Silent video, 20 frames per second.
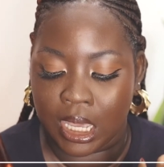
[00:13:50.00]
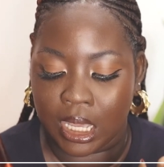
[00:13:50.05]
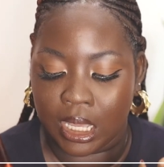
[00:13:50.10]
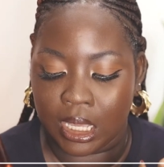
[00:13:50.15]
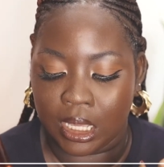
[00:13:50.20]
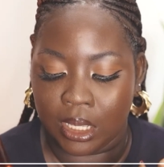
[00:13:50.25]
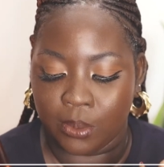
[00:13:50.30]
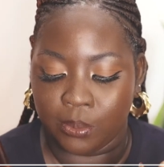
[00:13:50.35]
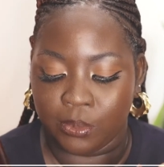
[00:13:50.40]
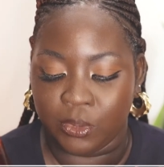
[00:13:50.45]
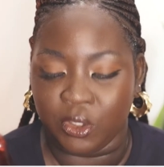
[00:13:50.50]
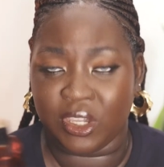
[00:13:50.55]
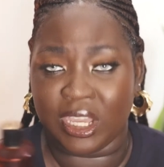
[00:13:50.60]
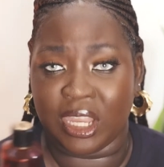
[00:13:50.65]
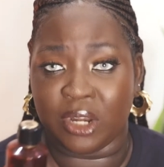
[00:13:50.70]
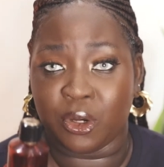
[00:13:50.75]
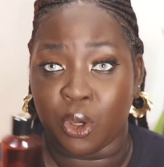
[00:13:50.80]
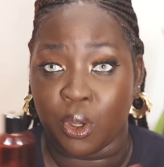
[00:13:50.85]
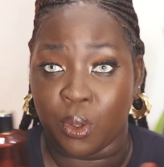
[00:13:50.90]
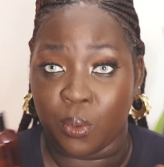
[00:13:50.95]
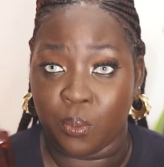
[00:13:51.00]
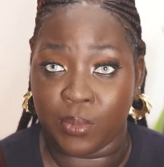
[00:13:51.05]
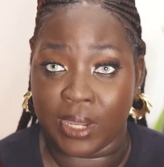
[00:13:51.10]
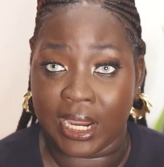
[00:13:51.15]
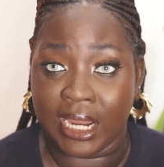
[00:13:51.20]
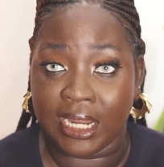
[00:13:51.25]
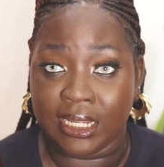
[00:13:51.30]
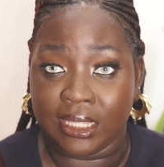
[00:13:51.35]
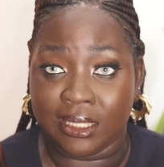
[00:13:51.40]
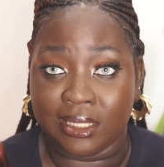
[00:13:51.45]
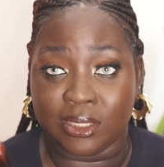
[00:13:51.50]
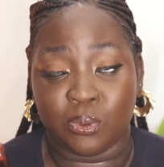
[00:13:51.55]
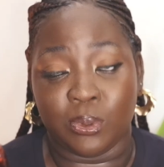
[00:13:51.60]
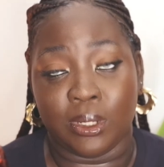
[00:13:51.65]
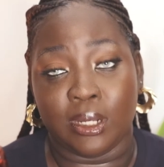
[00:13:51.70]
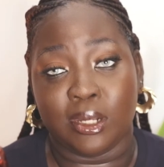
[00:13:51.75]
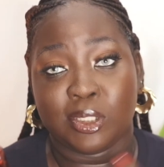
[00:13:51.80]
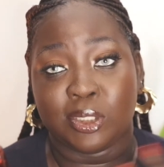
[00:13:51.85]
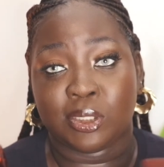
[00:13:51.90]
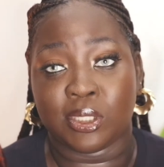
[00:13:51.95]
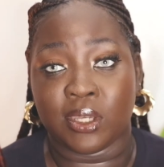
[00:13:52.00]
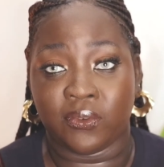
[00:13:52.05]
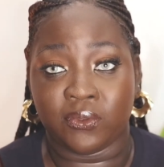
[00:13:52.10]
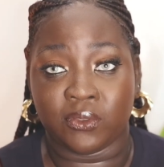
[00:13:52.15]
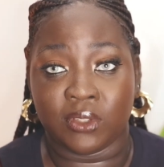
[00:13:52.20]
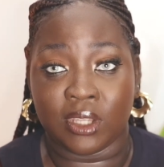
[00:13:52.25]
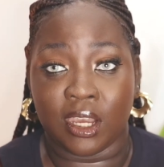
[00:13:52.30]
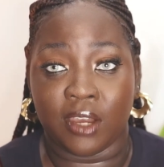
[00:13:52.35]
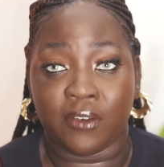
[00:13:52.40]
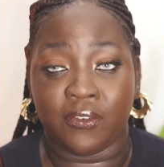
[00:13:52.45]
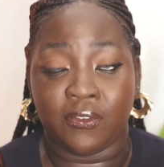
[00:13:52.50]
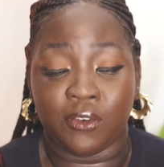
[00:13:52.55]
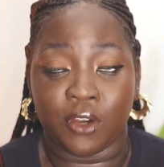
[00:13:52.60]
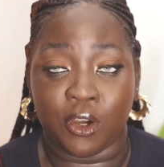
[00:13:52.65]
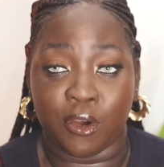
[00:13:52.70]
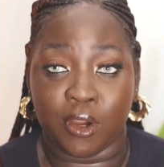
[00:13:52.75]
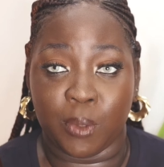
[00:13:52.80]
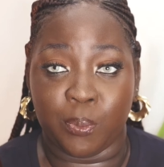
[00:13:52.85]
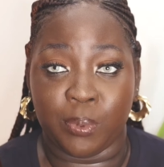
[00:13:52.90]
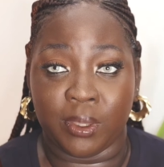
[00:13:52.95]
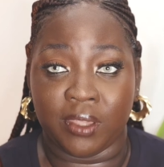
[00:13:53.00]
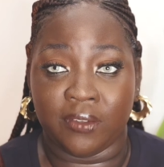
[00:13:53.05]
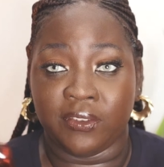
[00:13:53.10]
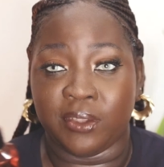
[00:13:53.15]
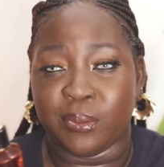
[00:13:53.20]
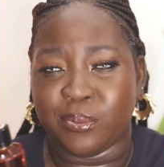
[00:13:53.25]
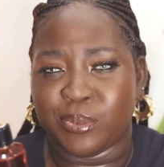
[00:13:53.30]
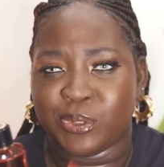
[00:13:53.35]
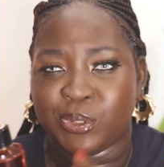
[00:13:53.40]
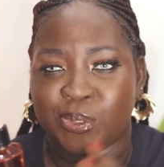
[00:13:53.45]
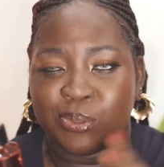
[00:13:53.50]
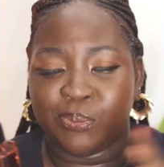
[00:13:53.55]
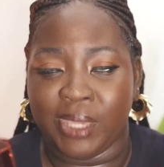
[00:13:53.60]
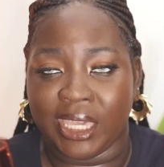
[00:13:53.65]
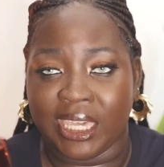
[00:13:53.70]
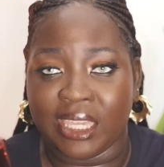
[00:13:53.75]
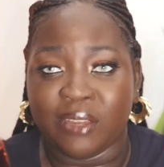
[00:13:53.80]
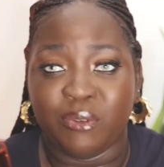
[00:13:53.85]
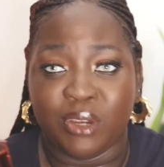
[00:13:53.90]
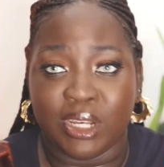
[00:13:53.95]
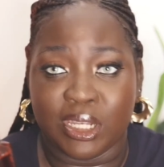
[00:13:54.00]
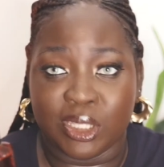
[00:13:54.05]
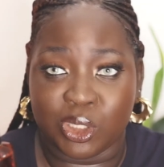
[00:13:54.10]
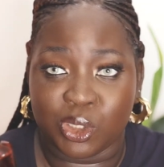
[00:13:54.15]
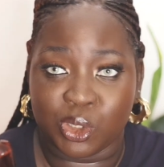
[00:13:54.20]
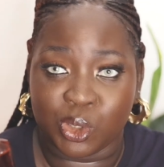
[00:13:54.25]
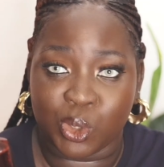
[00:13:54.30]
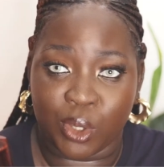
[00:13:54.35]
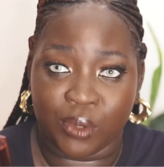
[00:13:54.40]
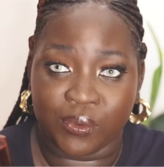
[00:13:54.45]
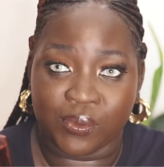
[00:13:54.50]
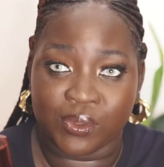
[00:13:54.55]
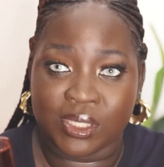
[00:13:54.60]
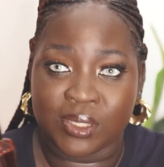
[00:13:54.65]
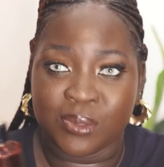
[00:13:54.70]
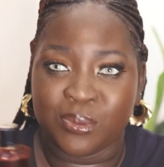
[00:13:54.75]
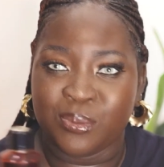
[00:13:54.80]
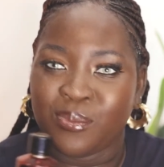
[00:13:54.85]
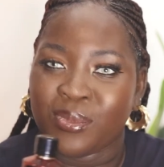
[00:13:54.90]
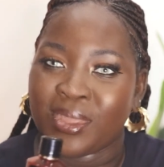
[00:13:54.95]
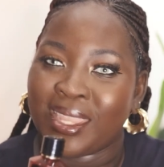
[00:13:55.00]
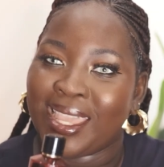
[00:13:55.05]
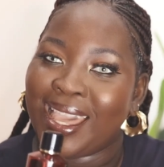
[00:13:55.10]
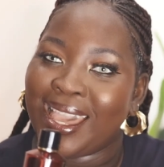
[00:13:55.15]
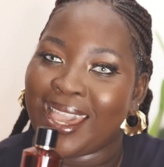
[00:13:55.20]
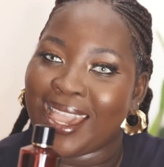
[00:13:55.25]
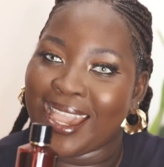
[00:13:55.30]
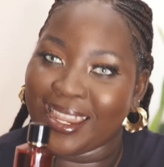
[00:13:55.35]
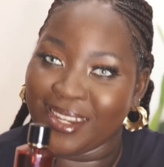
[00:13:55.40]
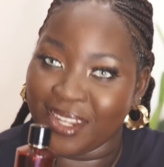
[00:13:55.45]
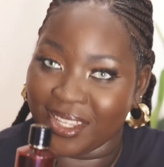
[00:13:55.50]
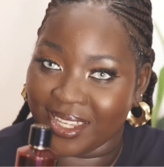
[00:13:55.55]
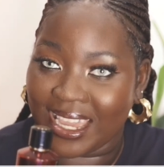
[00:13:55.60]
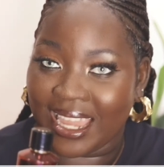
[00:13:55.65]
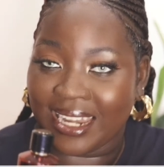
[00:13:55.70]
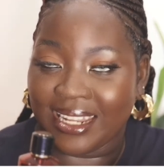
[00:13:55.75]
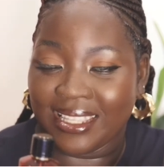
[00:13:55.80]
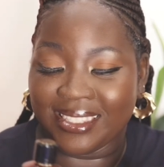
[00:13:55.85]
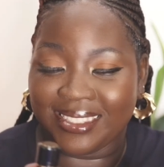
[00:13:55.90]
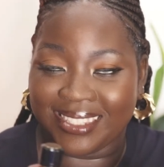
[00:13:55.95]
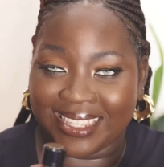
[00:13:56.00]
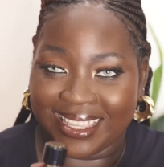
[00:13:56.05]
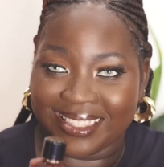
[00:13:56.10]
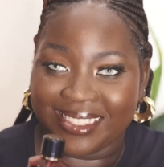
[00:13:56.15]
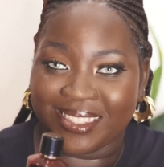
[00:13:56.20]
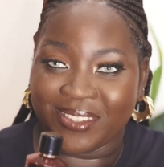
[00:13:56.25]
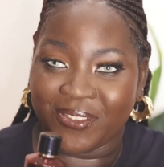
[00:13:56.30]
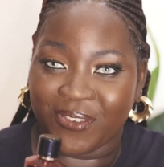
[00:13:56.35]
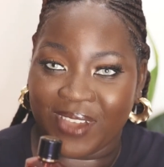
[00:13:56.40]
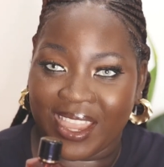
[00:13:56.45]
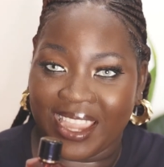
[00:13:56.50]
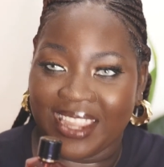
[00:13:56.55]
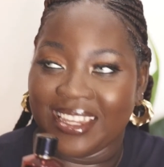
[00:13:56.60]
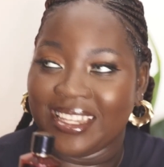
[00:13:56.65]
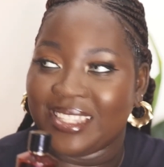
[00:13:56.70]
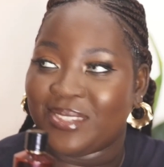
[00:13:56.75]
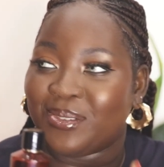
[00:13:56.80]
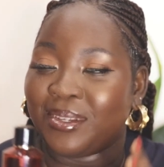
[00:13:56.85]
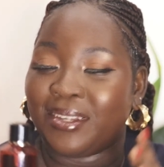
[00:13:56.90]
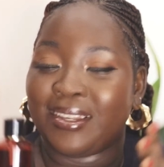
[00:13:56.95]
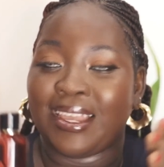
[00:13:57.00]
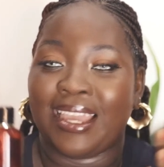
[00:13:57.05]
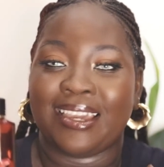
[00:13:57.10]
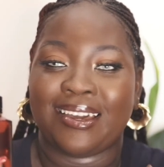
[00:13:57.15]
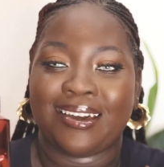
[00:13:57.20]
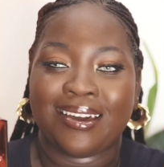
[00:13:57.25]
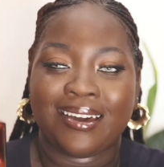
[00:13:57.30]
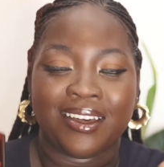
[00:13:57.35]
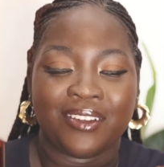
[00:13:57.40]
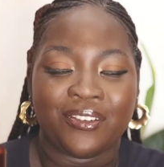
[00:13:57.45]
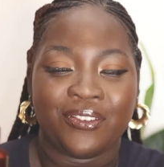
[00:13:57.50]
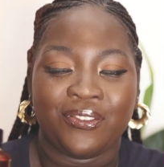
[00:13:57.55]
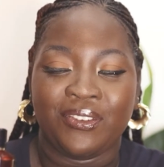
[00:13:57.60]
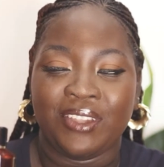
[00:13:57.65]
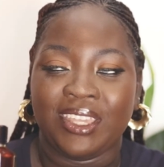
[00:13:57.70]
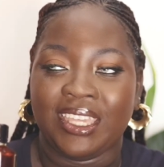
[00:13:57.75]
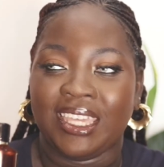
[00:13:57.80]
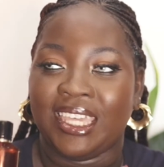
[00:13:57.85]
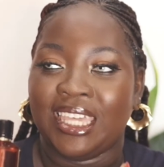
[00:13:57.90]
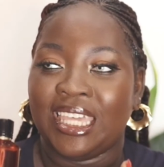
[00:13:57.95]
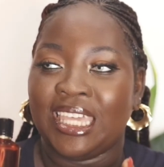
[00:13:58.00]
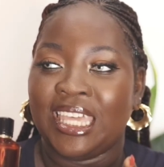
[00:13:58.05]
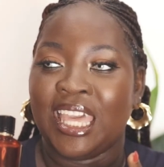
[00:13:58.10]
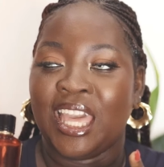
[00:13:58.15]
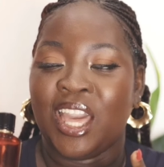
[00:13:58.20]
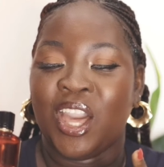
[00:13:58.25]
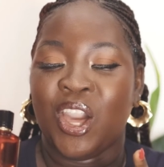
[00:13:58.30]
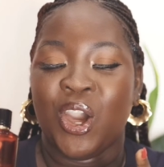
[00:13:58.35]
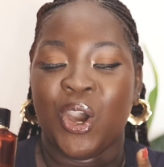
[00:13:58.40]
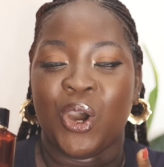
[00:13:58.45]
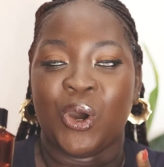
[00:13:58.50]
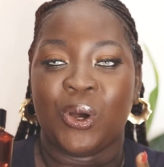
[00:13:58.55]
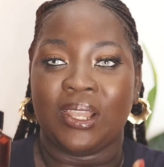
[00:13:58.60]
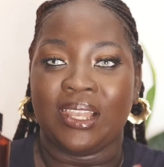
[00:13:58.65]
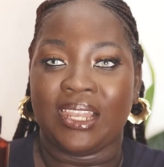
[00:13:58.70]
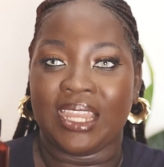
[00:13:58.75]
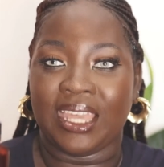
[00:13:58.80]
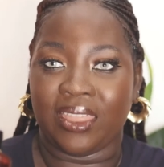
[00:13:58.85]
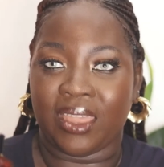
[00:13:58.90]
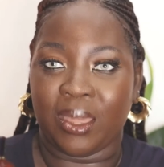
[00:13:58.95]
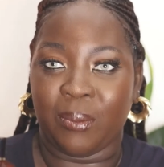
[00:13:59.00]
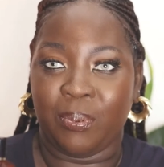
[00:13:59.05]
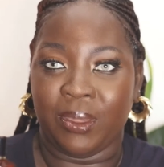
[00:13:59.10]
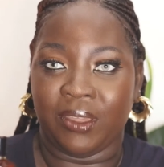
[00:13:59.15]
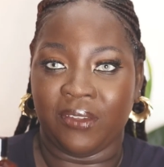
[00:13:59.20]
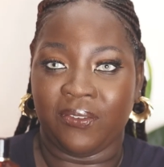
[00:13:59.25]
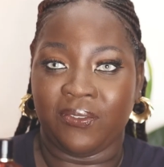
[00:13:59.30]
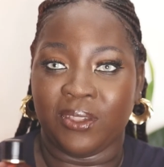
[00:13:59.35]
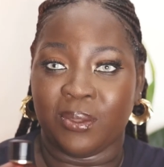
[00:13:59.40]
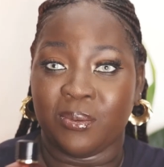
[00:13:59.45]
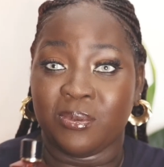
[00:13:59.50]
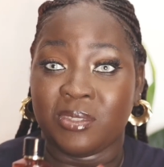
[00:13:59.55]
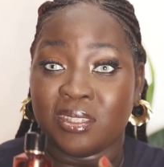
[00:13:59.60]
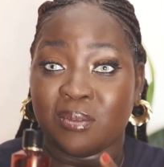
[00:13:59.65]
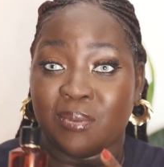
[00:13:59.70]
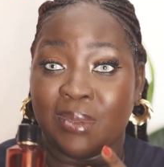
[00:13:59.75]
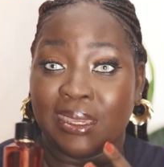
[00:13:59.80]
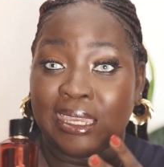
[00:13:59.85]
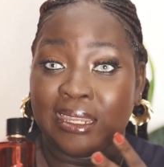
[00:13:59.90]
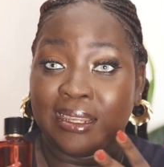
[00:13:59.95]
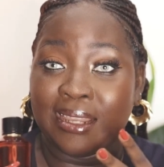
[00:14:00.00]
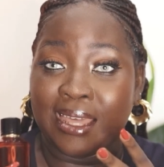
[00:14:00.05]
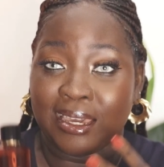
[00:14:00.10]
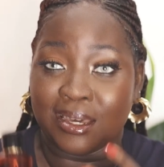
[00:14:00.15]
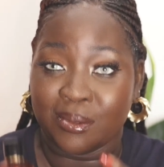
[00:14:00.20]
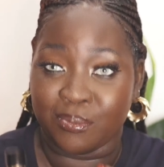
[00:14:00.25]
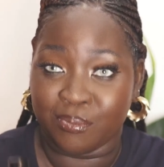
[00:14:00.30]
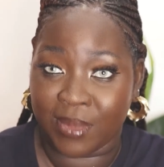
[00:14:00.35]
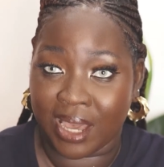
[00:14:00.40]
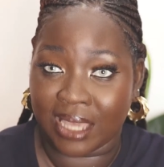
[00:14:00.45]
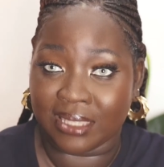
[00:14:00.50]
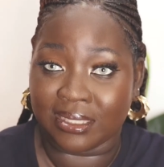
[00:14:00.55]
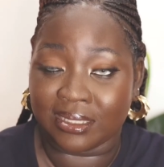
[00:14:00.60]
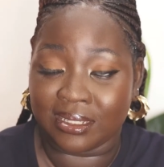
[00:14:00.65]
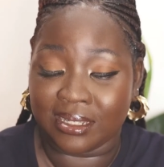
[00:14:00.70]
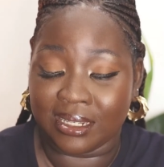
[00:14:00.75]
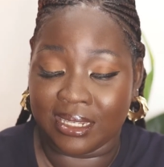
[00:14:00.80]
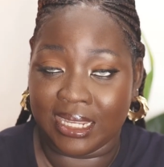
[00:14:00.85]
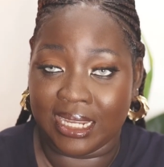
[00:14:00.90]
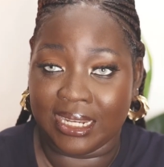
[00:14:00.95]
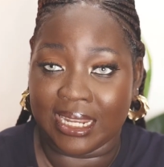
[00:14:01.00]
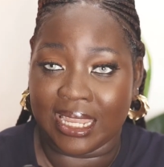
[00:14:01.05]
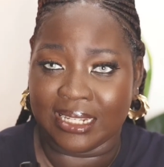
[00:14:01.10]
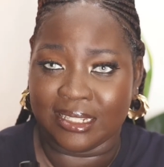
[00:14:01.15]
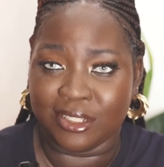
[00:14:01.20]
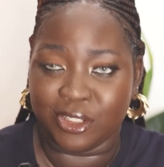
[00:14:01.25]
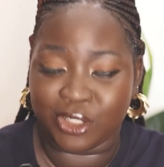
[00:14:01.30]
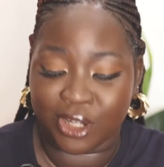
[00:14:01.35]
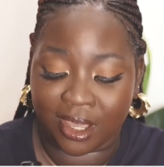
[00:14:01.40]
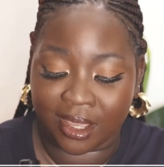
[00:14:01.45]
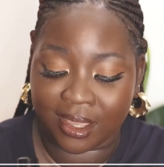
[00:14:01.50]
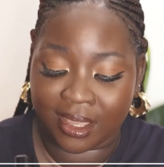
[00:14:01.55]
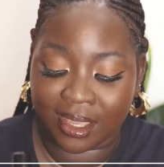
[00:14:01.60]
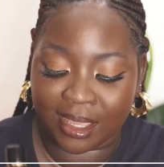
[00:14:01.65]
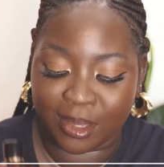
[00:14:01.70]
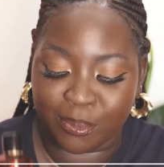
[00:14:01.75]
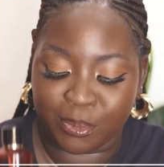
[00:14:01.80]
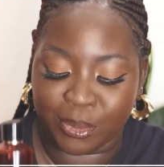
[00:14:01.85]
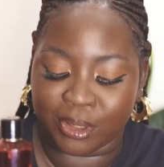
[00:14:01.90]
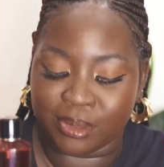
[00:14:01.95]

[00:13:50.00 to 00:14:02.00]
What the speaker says: You can combine it with softer floral perfumes to make it really soft. And you can intensify it with like coffee or leather perfumes to make it like masculine and darker.